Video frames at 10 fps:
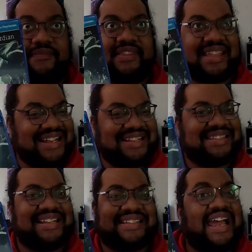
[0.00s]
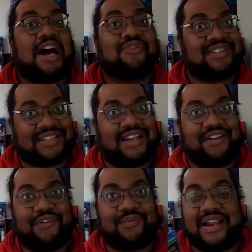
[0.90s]
things that's outside
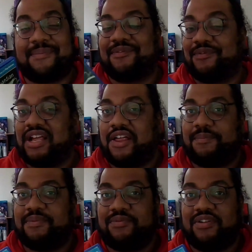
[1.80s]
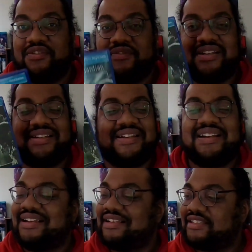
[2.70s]
of the realm of what other people are doing.
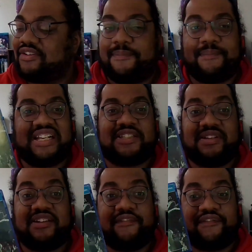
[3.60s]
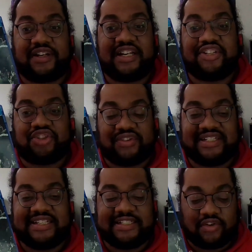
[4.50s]
So it makes me very
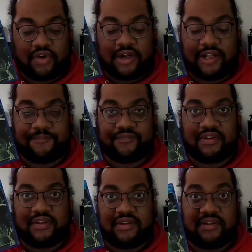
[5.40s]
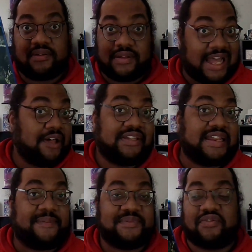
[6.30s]
intrigued on how the
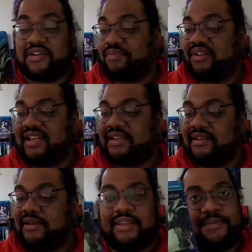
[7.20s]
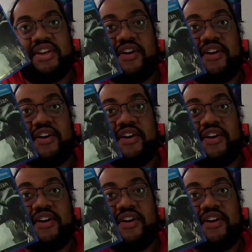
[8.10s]
game is going to play. Let me know